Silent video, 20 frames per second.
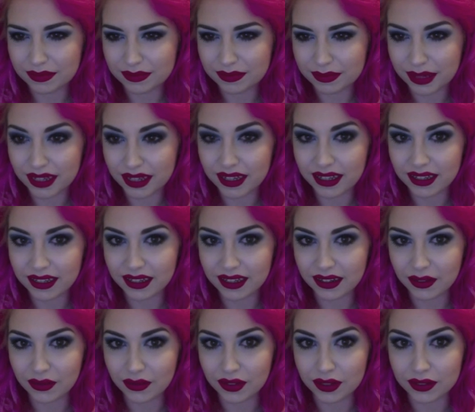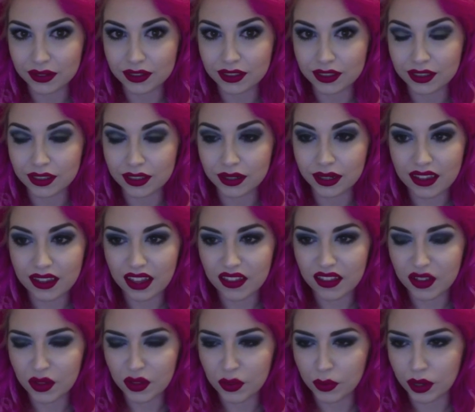pick out of those two. And
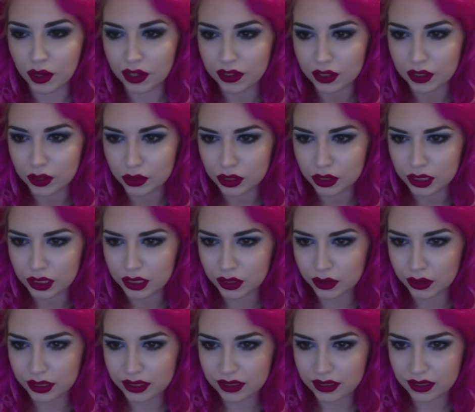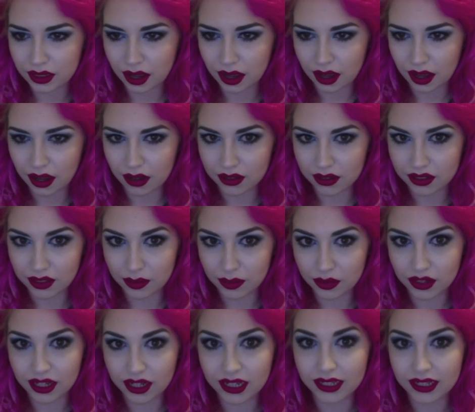the other one, usually do you listen to your heart or to your
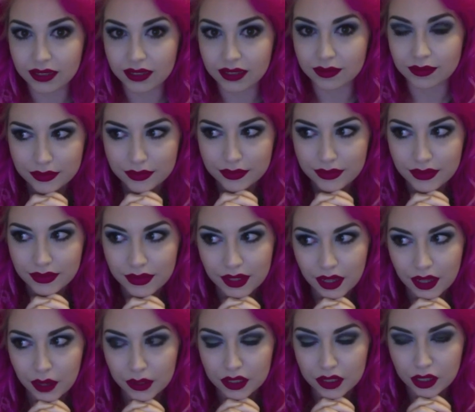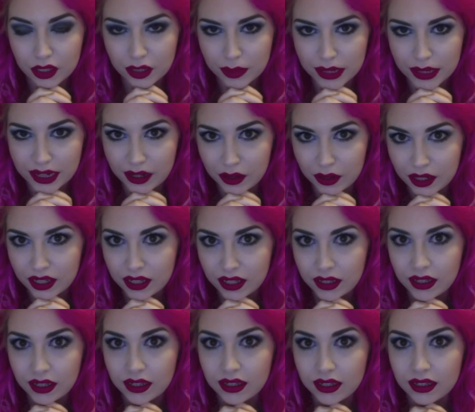brain? Are we talking about
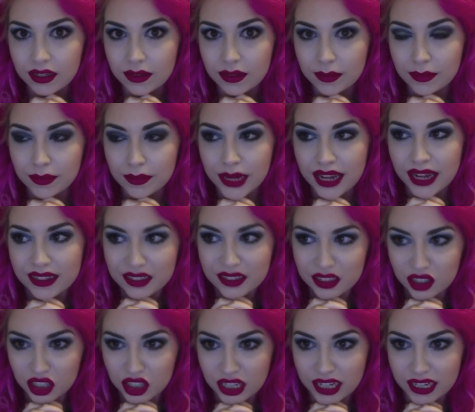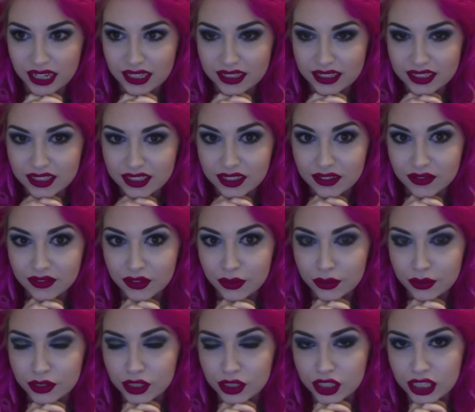past Jess,
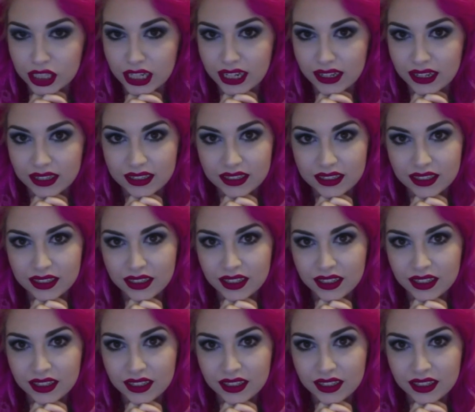future Jess,